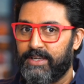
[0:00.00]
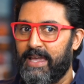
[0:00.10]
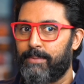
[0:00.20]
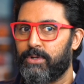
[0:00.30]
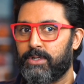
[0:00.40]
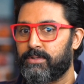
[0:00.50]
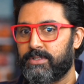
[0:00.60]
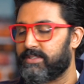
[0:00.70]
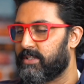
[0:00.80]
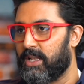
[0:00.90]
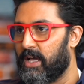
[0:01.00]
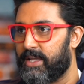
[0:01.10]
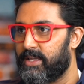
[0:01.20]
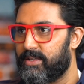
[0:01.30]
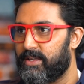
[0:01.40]
The camera doesn't
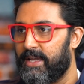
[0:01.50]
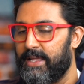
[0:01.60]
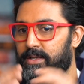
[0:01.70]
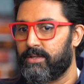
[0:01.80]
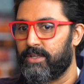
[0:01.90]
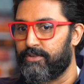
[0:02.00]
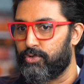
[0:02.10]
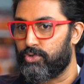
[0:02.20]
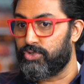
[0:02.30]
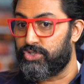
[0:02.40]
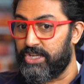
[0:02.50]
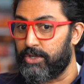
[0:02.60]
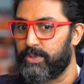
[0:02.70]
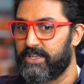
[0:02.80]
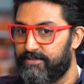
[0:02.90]
lie, and if you're
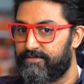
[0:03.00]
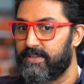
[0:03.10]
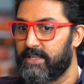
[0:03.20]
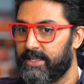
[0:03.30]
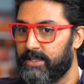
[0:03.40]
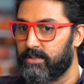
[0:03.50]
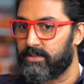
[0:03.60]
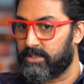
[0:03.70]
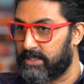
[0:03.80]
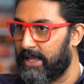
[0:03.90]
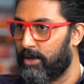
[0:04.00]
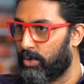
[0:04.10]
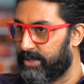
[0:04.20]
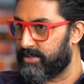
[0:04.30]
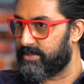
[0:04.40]
genuinely feeling the
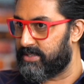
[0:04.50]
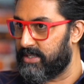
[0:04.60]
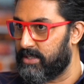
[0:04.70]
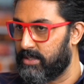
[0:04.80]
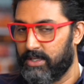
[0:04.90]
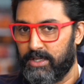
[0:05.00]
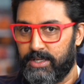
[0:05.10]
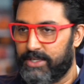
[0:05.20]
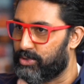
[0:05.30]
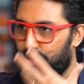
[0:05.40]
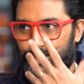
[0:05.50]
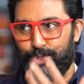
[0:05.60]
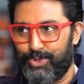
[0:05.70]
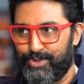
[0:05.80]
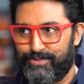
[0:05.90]
dialogue and the scene, it's going to
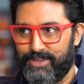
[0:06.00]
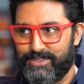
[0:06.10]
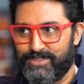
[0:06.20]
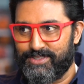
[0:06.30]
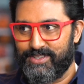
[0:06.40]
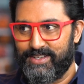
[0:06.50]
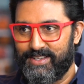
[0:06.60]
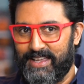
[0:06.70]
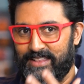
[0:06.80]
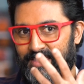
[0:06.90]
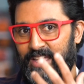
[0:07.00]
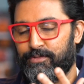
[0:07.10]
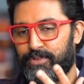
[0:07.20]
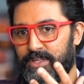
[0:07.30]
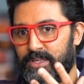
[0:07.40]
show on your face. And
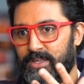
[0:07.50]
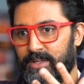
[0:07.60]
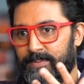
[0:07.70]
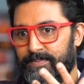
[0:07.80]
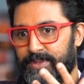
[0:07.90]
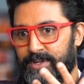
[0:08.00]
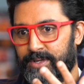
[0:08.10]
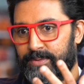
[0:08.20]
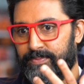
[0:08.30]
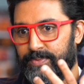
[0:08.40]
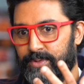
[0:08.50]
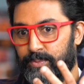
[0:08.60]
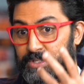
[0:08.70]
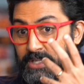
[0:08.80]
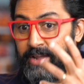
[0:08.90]
thankfully,
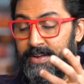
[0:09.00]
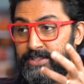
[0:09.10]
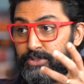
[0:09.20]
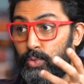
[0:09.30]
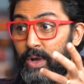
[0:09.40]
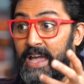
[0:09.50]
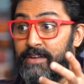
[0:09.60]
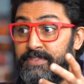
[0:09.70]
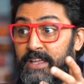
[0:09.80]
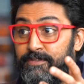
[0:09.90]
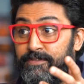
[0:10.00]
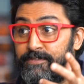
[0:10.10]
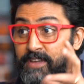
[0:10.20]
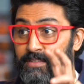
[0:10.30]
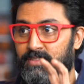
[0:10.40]
with directors who have that
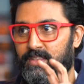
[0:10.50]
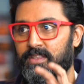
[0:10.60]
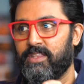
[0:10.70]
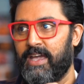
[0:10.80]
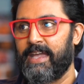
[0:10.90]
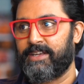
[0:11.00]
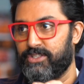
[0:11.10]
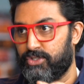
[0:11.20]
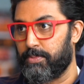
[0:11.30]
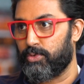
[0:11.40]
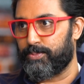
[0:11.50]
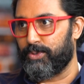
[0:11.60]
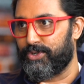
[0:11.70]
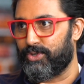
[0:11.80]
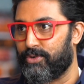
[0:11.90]
faith in their actors to be able to
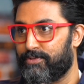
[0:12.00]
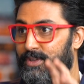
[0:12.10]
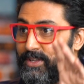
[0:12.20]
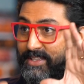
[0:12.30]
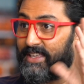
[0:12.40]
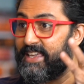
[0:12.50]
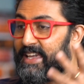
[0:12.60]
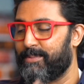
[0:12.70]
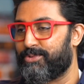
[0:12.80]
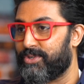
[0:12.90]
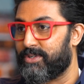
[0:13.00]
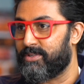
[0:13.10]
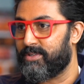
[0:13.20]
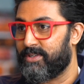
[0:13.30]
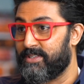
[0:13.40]
pull it off, they can capture it.
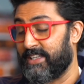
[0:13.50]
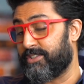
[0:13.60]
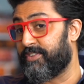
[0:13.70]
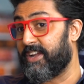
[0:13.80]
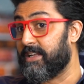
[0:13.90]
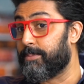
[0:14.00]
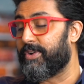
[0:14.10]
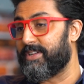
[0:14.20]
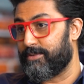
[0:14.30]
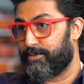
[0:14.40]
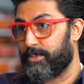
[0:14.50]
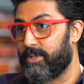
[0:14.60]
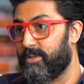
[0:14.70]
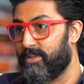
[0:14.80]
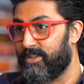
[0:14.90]
It's actually very liberating for
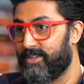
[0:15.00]
me.